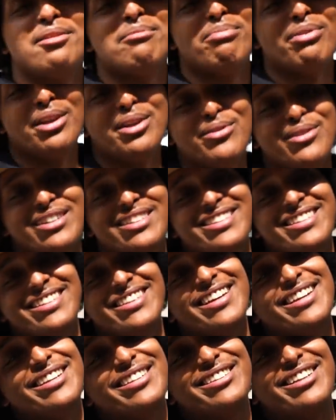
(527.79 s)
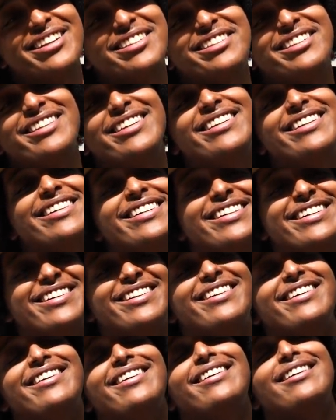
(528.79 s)
your plain white tee getting dirty.
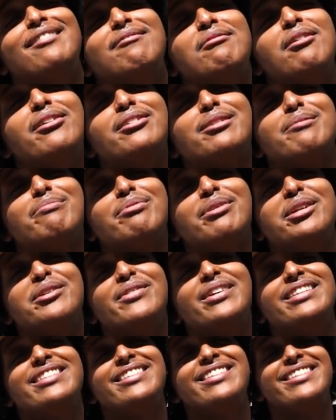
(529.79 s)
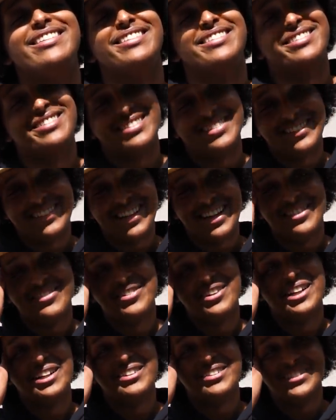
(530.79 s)
Yeah. Oh, it's a plain white tee. Stop
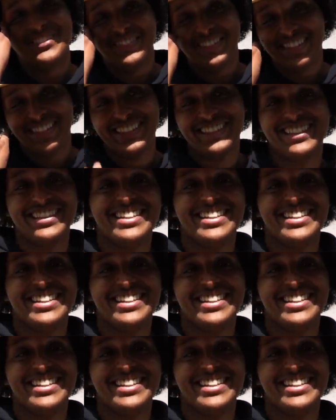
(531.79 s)
playing with me.